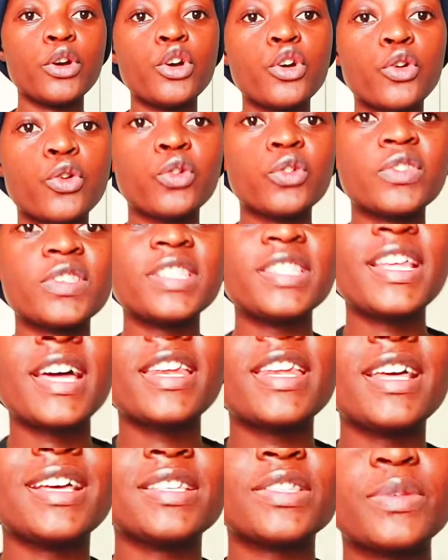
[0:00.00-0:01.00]
consider
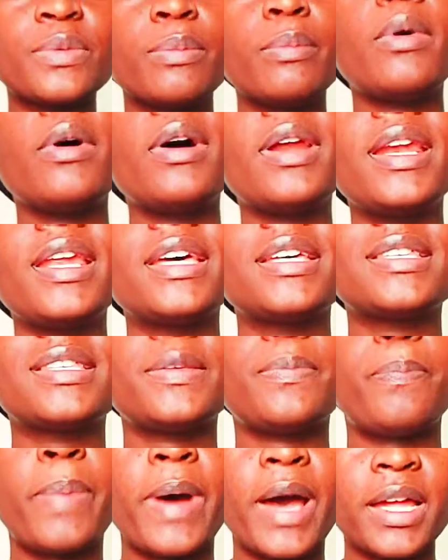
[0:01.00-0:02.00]
the smallest
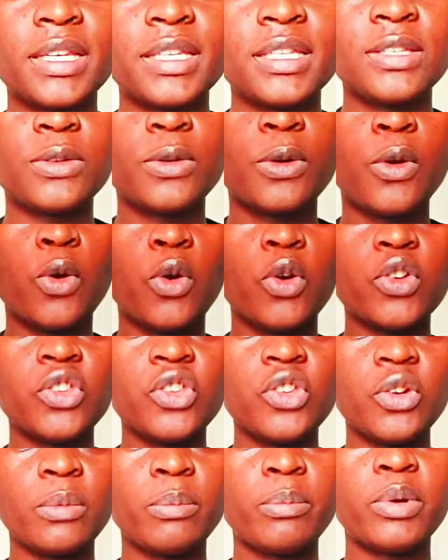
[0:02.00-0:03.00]
part on
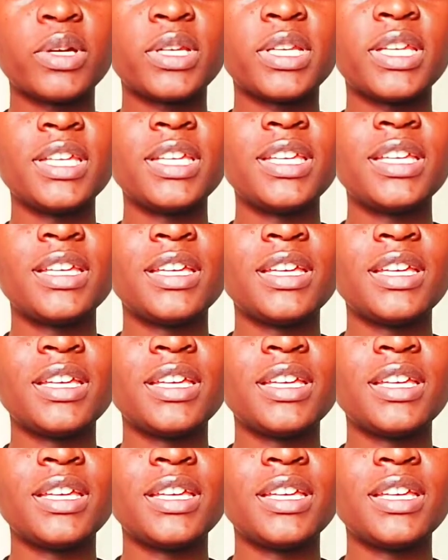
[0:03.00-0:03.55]
your body,